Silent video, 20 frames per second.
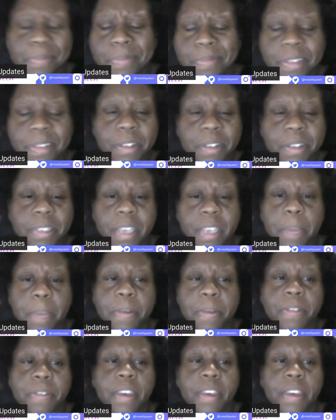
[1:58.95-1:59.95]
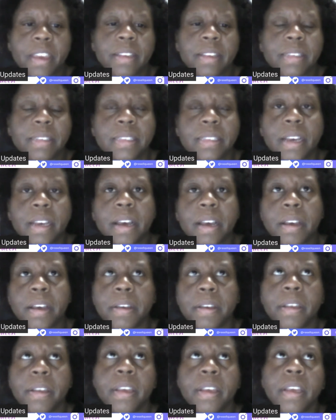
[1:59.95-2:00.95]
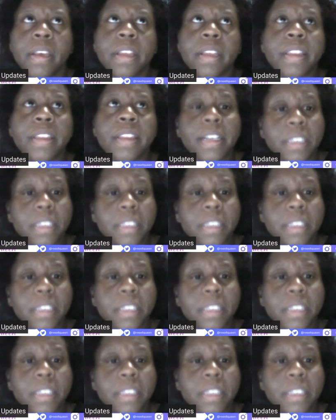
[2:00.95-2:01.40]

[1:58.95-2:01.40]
Those type of things. That's